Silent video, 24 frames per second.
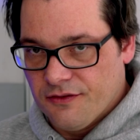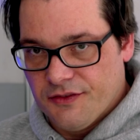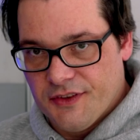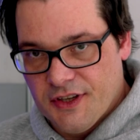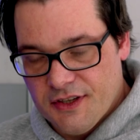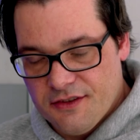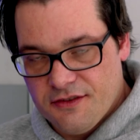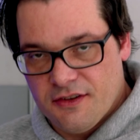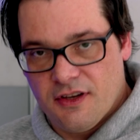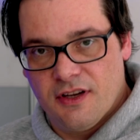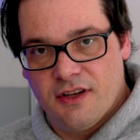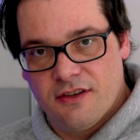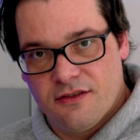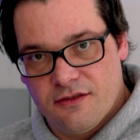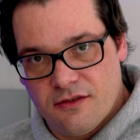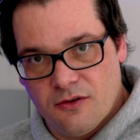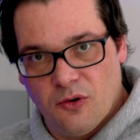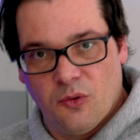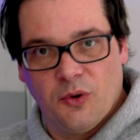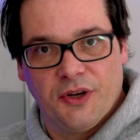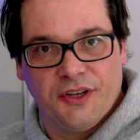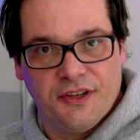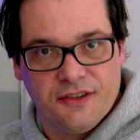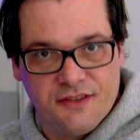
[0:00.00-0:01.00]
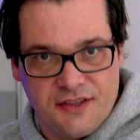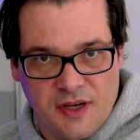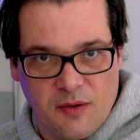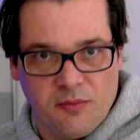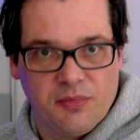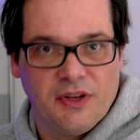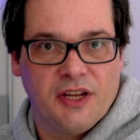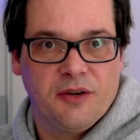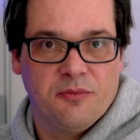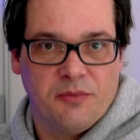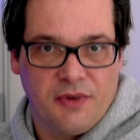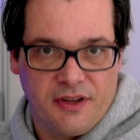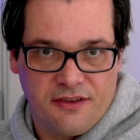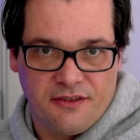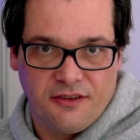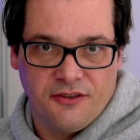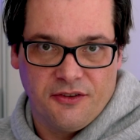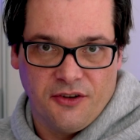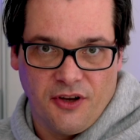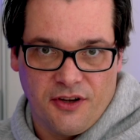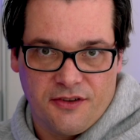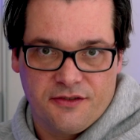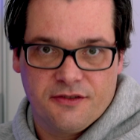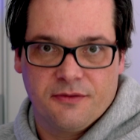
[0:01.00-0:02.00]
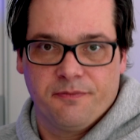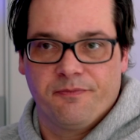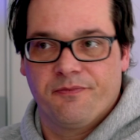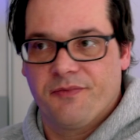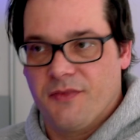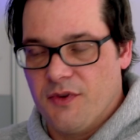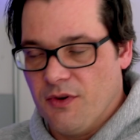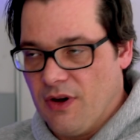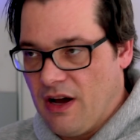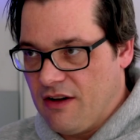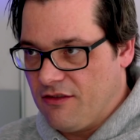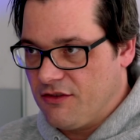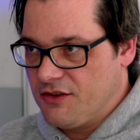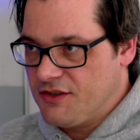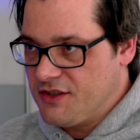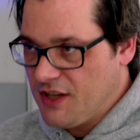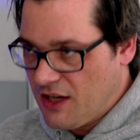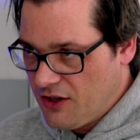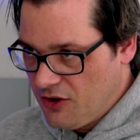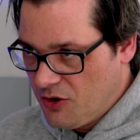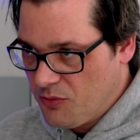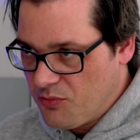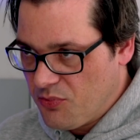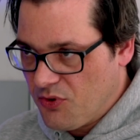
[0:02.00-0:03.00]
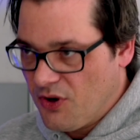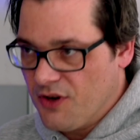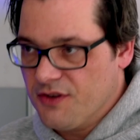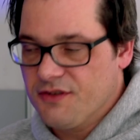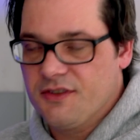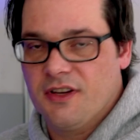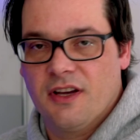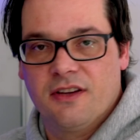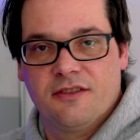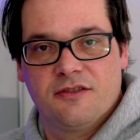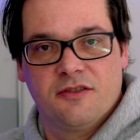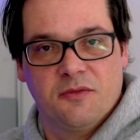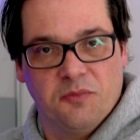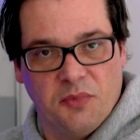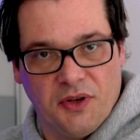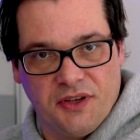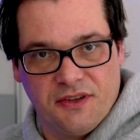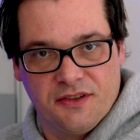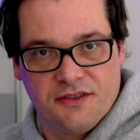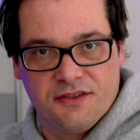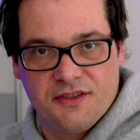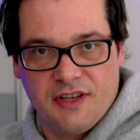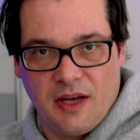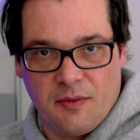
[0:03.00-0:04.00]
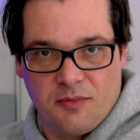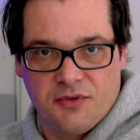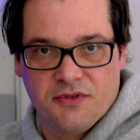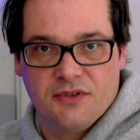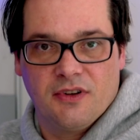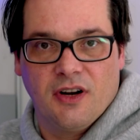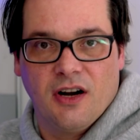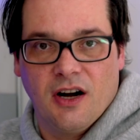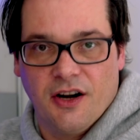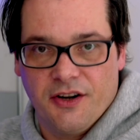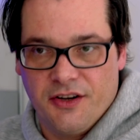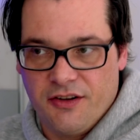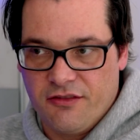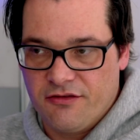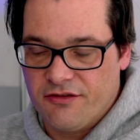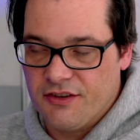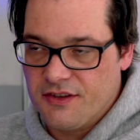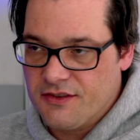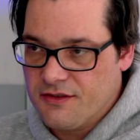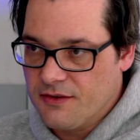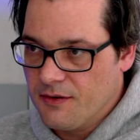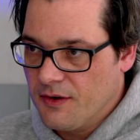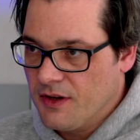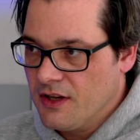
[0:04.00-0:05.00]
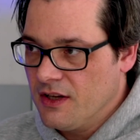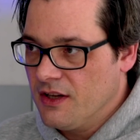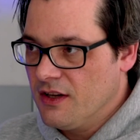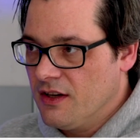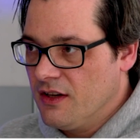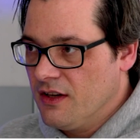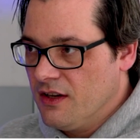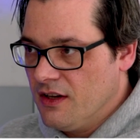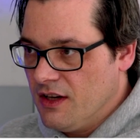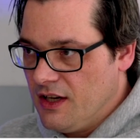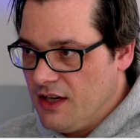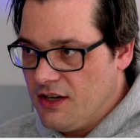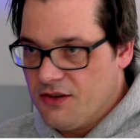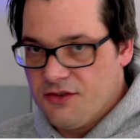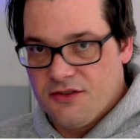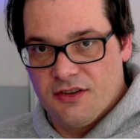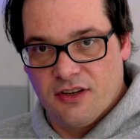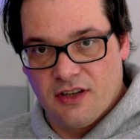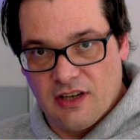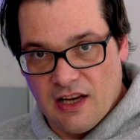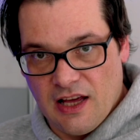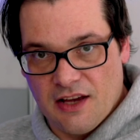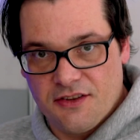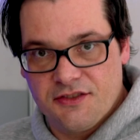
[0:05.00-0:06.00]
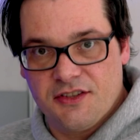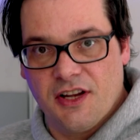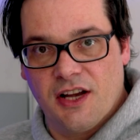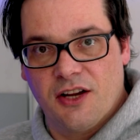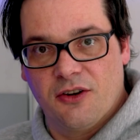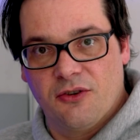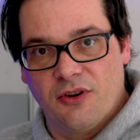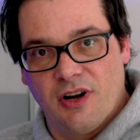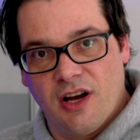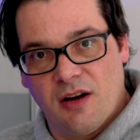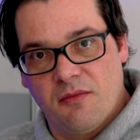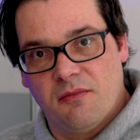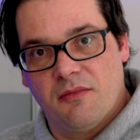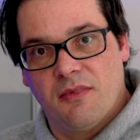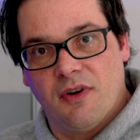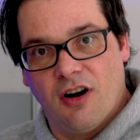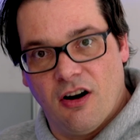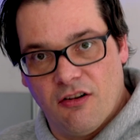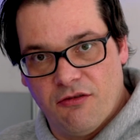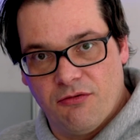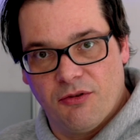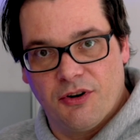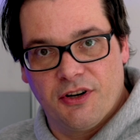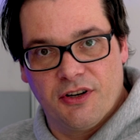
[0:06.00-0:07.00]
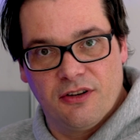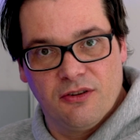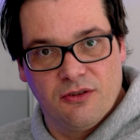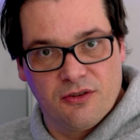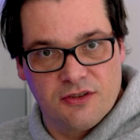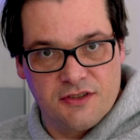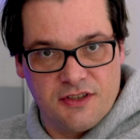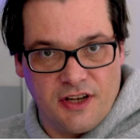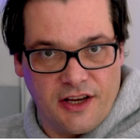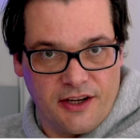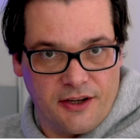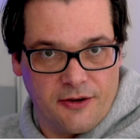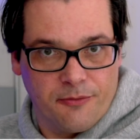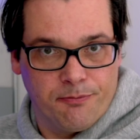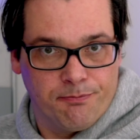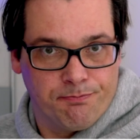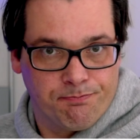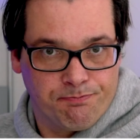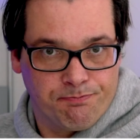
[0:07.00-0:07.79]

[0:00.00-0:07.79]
This is what the template method does. You have a standard process, but the steps are different. Here's a class diagram of what it looks like.